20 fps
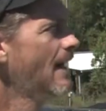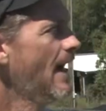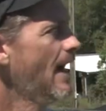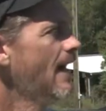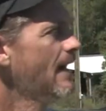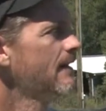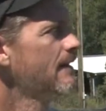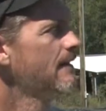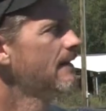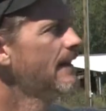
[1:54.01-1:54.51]

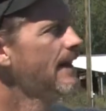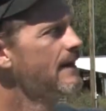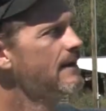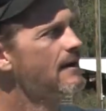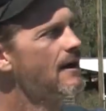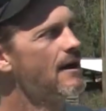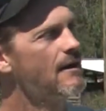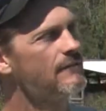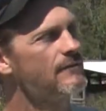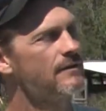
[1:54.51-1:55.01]
And they
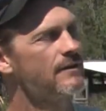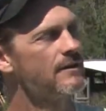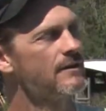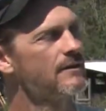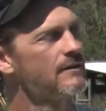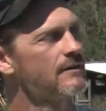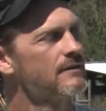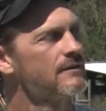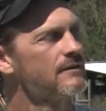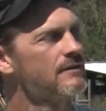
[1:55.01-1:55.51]

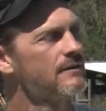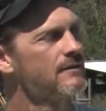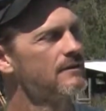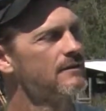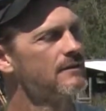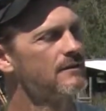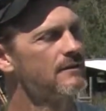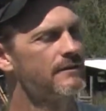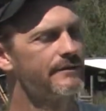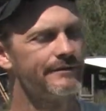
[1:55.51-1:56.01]
covered,
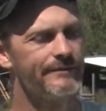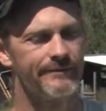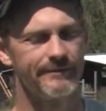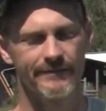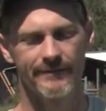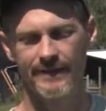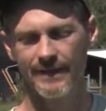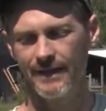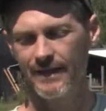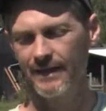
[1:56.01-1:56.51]

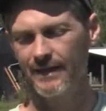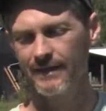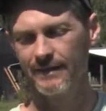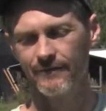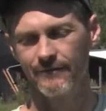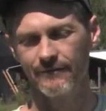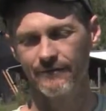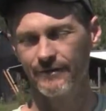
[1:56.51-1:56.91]
in